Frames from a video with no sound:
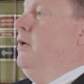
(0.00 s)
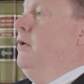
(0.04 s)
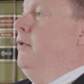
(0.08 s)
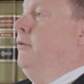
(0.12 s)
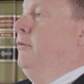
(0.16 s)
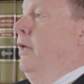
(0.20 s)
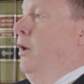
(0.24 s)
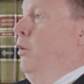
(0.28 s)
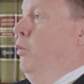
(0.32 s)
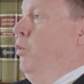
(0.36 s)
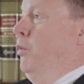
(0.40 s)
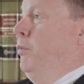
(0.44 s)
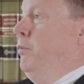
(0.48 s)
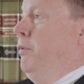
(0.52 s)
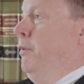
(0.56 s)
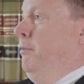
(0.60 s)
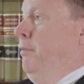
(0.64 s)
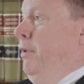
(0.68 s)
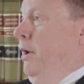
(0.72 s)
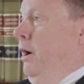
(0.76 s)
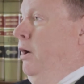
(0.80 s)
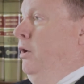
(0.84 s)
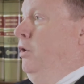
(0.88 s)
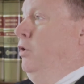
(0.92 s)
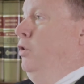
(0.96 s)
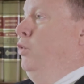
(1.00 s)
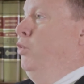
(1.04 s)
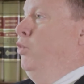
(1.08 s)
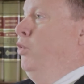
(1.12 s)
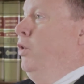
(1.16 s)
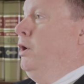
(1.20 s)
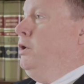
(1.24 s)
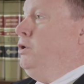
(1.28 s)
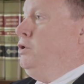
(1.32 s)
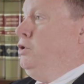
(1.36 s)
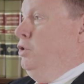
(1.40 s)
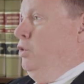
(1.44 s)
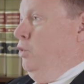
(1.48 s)
They will prepare you
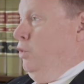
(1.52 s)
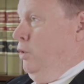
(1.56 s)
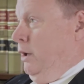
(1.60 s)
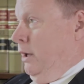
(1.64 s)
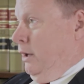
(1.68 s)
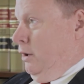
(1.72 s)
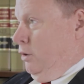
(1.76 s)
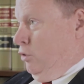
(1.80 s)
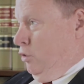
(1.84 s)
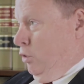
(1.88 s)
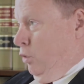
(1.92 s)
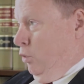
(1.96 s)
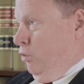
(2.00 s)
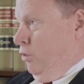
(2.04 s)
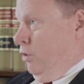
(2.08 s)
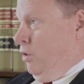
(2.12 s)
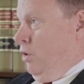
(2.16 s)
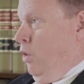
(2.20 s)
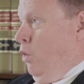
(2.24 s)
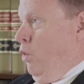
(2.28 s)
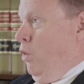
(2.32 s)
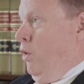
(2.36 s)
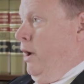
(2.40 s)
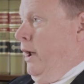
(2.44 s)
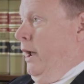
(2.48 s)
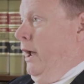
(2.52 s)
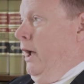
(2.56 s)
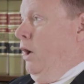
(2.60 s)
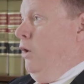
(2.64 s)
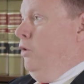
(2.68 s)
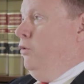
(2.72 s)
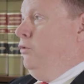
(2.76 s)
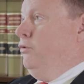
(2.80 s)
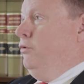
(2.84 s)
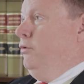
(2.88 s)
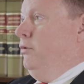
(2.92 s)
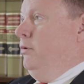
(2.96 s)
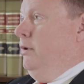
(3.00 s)
once you get to the
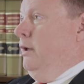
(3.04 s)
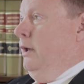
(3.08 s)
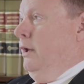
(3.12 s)
courthouse